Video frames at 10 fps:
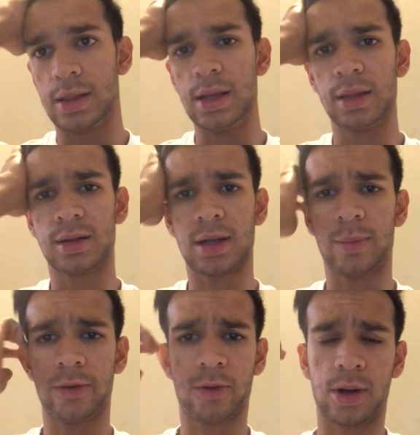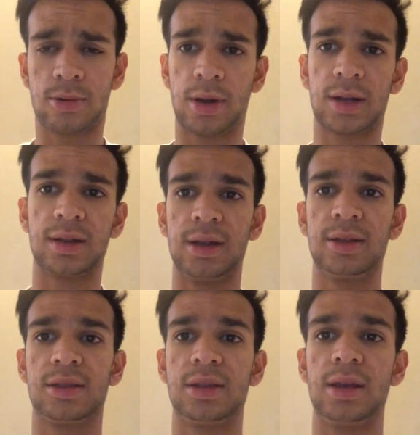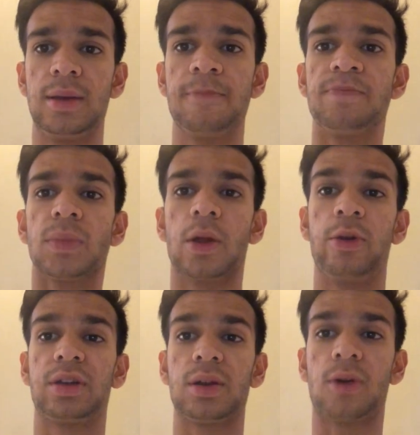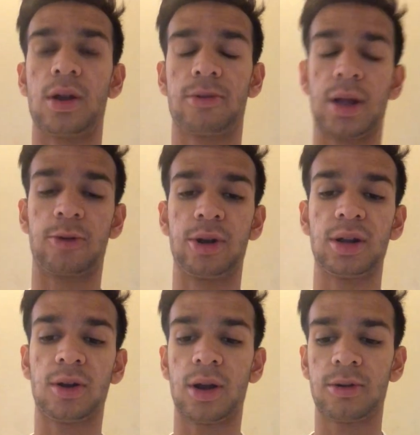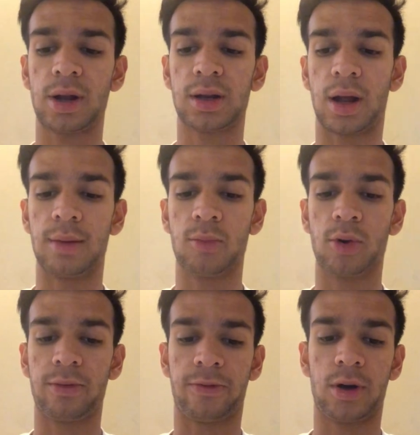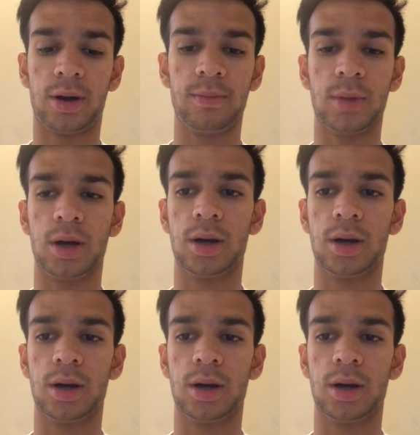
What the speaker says: The other type of contract is the written contract. Written contract are more firm,